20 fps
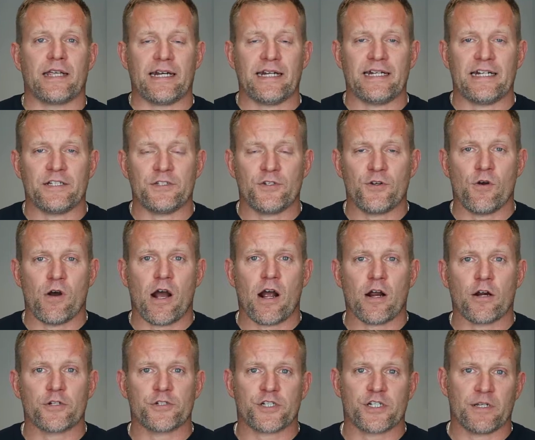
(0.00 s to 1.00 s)
getting into a
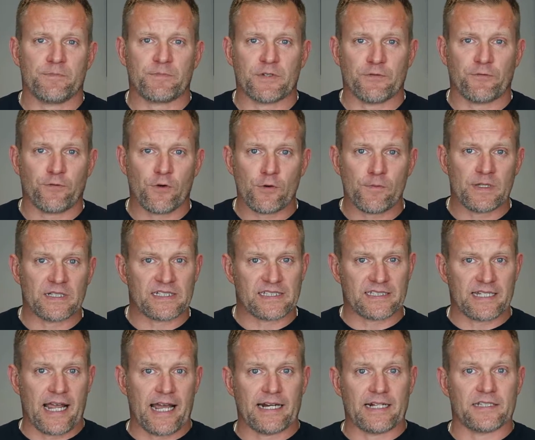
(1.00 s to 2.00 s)
hardship deferment
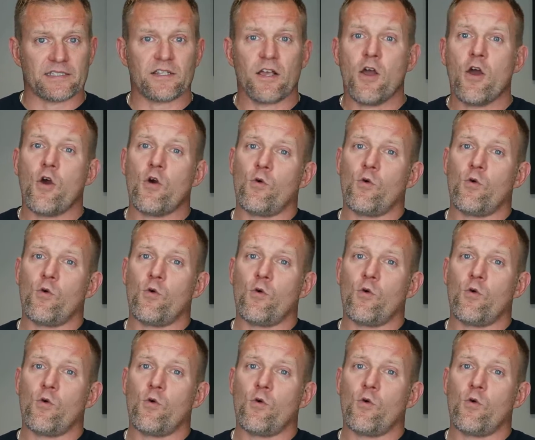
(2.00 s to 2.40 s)
status,